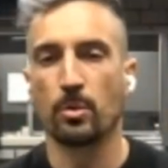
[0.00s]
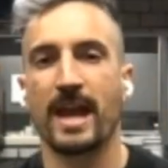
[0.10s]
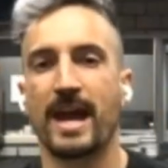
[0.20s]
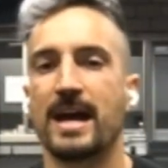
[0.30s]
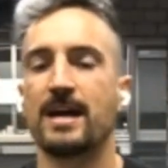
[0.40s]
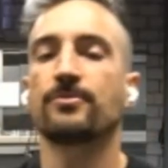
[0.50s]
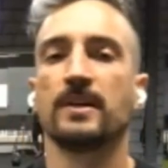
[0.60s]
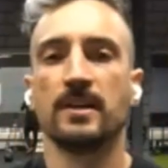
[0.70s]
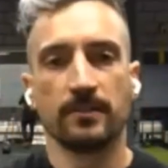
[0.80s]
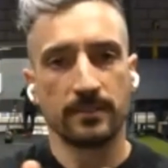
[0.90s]
So we
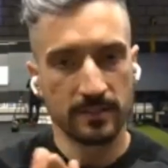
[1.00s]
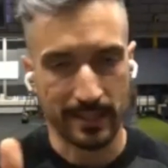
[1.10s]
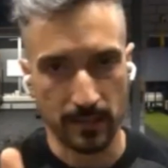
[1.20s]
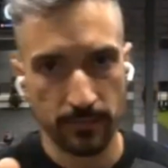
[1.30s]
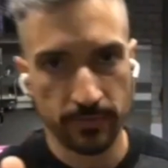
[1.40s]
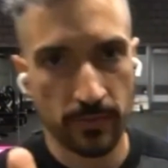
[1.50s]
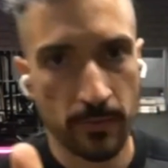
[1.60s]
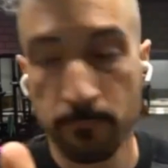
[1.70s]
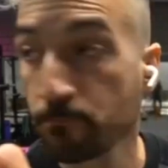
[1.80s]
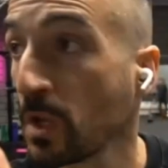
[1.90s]
have the
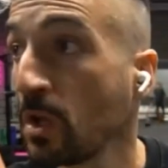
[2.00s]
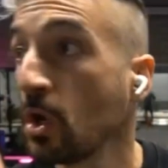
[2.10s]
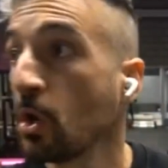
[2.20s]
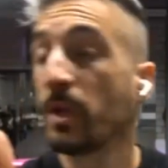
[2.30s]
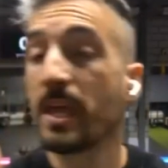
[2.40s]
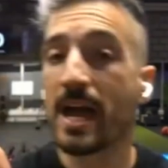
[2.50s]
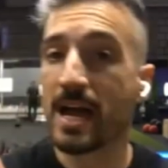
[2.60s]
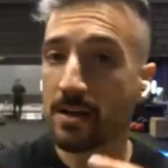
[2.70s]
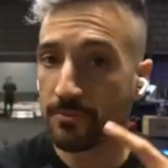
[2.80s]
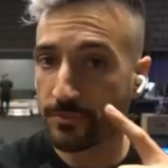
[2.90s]
deadlift, we
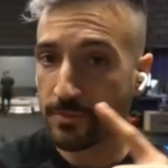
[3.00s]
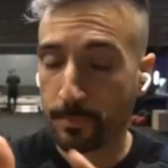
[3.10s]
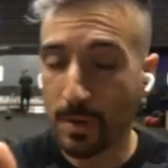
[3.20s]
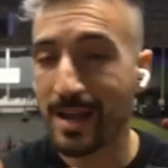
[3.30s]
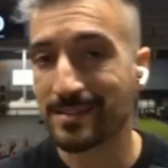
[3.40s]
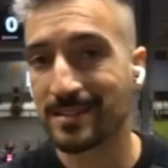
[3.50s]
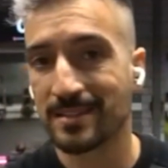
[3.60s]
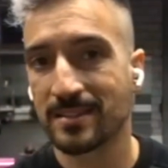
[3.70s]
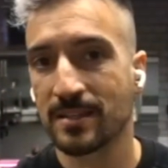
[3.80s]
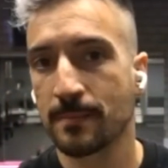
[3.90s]
have the
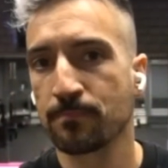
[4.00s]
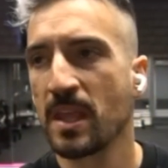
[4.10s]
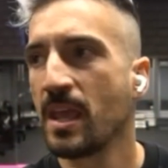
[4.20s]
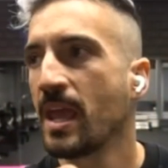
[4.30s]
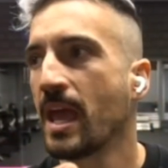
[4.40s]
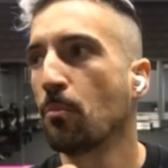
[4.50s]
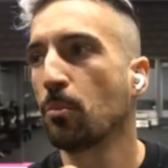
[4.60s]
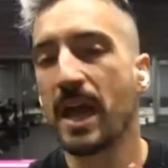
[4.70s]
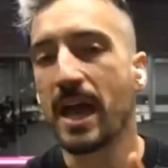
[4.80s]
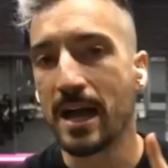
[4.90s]
press,
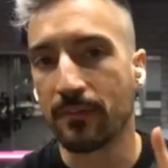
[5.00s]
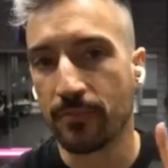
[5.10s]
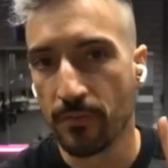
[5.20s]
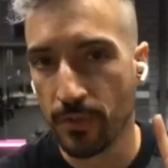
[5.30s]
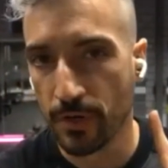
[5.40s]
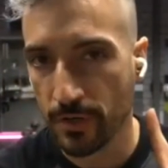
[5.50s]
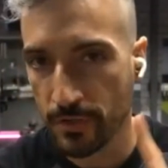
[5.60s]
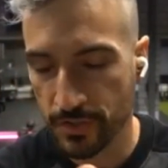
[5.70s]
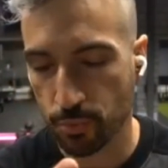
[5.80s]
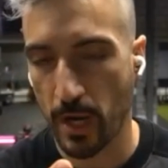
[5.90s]
and we have
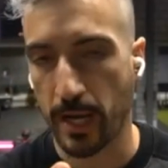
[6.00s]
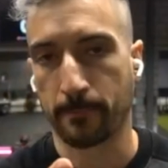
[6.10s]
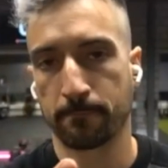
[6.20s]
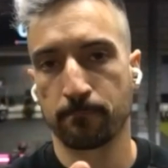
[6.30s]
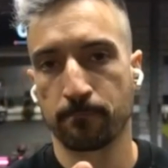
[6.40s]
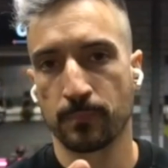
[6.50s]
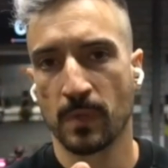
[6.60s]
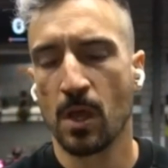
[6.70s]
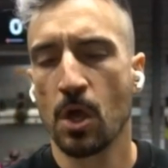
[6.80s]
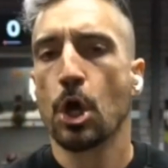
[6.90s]
the swing.
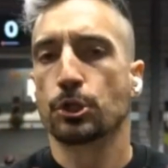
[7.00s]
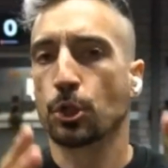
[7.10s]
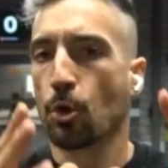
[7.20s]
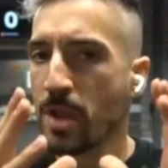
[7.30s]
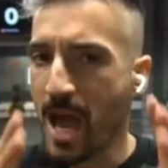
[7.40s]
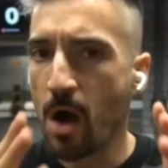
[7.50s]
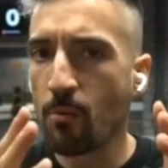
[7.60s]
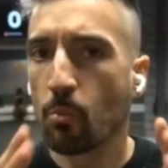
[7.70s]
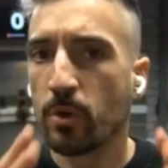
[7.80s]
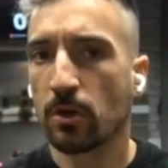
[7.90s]
So
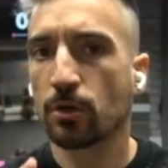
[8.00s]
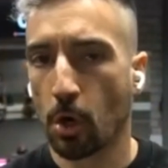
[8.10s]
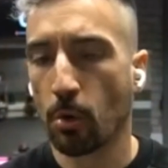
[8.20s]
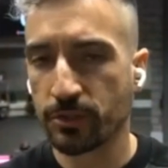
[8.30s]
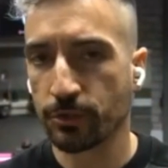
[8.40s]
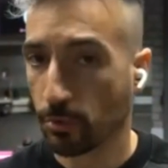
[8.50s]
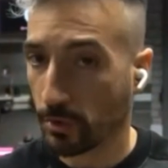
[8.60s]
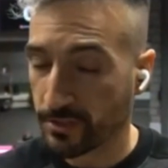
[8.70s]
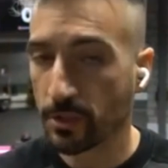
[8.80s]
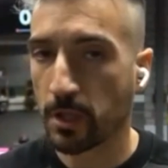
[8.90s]
now what we are going to
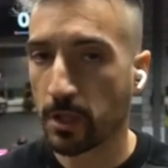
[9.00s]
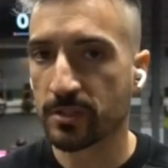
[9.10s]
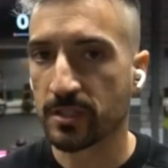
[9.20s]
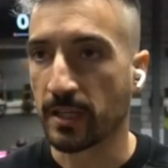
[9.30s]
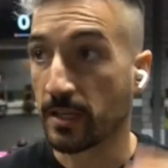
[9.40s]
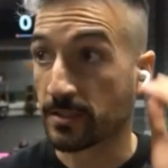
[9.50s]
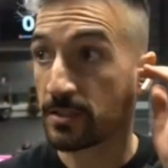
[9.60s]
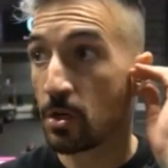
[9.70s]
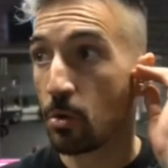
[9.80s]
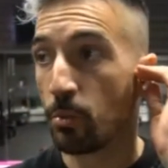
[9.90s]
do, listen closely,
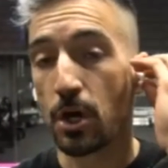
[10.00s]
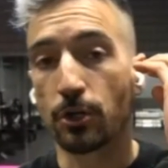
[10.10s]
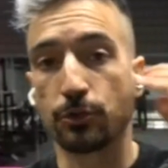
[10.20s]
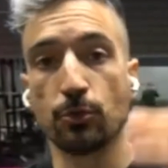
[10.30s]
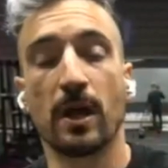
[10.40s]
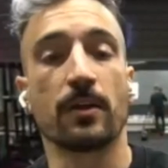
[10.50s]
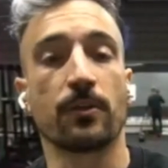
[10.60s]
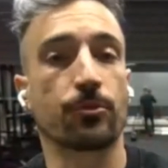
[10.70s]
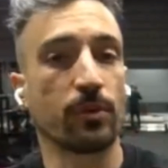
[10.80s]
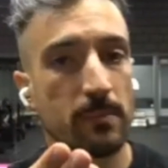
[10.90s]
is we're gonna do
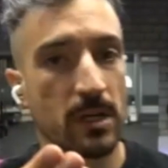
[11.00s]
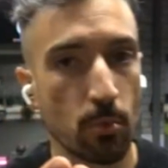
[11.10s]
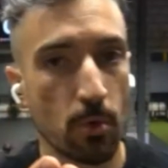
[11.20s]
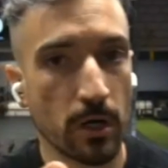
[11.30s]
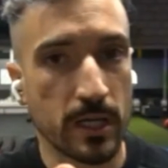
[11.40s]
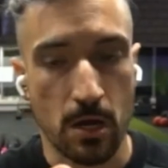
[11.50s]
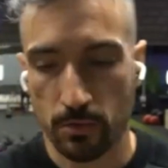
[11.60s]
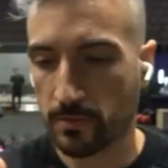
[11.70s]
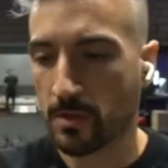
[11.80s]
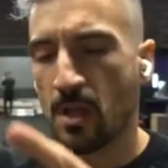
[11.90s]
a 3-minute
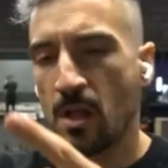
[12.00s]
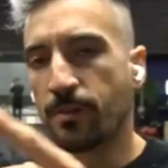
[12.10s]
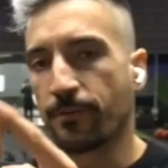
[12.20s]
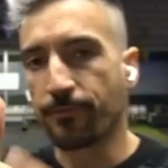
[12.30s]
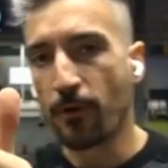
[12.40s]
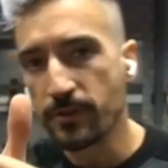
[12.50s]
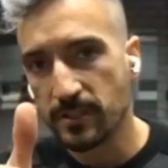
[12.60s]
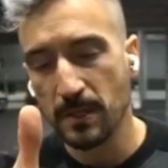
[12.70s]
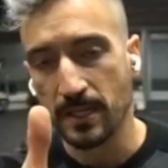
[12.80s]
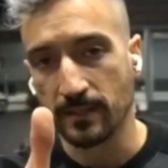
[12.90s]
workout. The
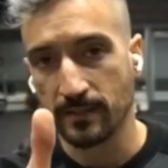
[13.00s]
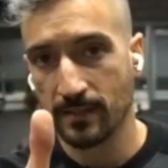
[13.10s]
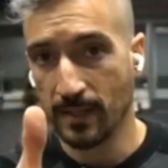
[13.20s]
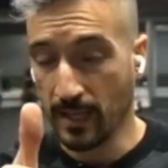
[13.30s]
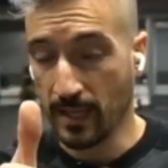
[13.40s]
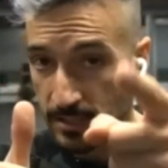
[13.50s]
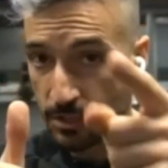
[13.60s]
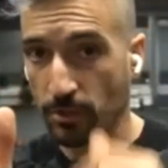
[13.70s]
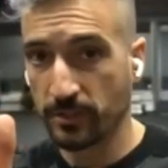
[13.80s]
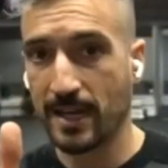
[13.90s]
first minute
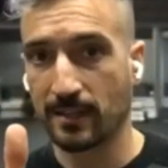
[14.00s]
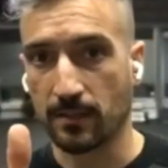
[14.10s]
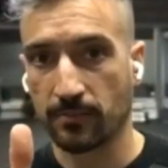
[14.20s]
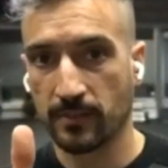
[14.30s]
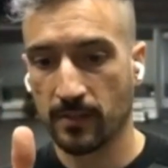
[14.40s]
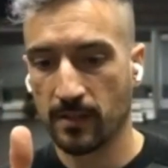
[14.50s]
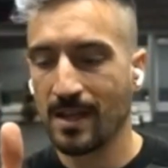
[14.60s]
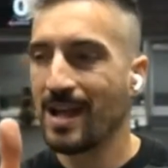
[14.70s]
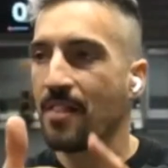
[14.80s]
is your deadlift.